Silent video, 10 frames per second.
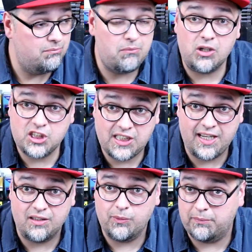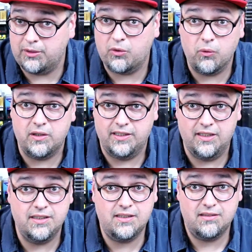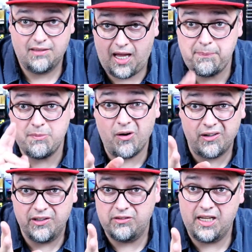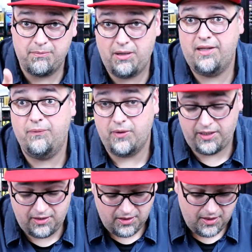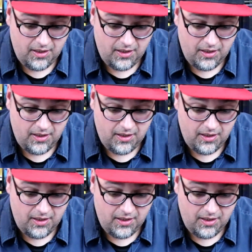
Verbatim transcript: March 10th when I'm recording this, happy Mario Day by the way.